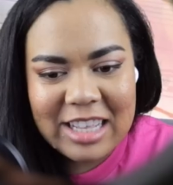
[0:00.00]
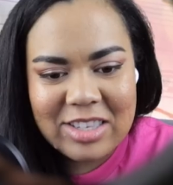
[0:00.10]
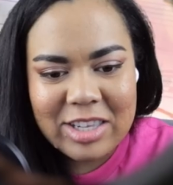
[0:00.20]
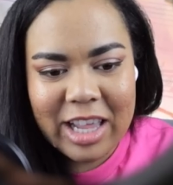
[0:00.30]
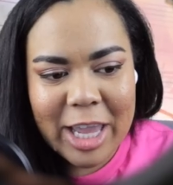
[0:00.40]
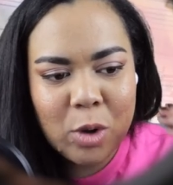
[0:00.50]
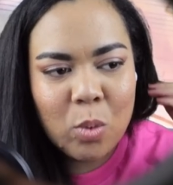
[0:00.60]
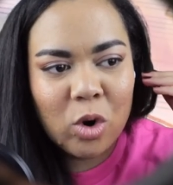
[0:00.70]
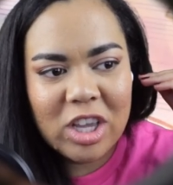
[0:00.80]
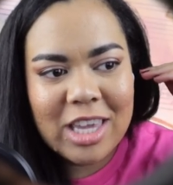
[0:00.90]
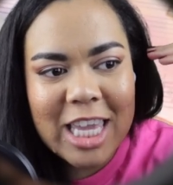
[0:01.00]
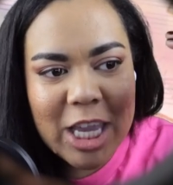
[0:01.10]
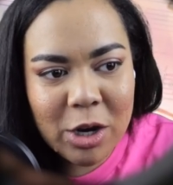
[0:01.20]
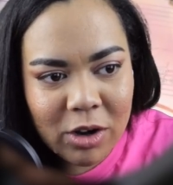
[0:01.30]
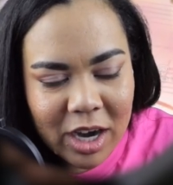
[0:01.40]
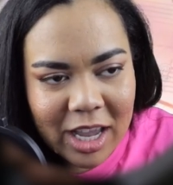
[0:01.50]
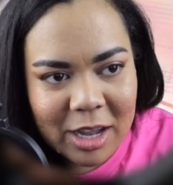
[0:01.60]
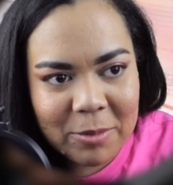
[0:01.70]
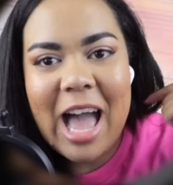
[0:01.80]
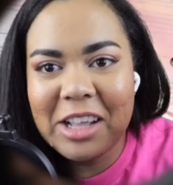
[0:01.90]
It's like we're
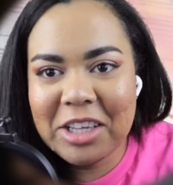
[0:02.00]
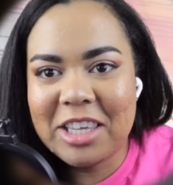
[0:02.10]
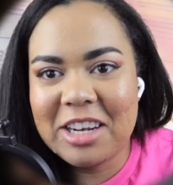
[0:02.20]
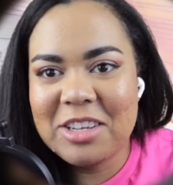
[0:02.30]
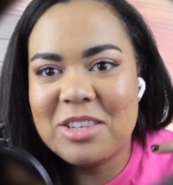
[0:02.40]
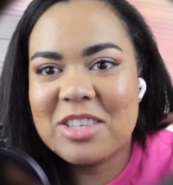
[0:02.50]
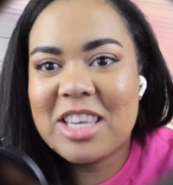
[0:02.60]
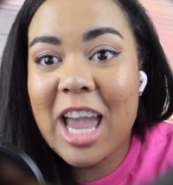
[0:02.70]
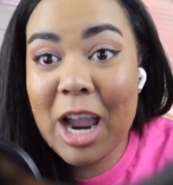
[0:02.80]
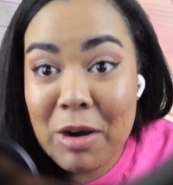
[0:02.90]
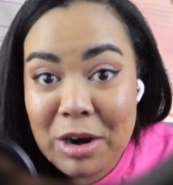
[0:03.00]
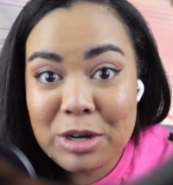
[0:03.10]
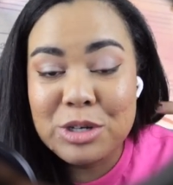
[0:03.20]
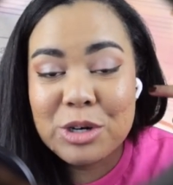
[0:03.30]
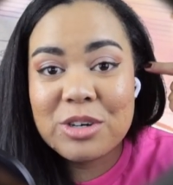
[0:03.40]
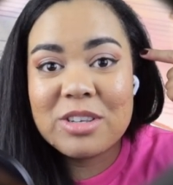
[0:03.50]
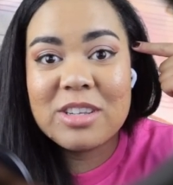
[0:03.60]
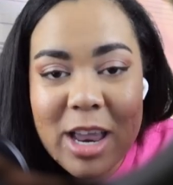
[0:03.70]
hearing Alec Guinness's character's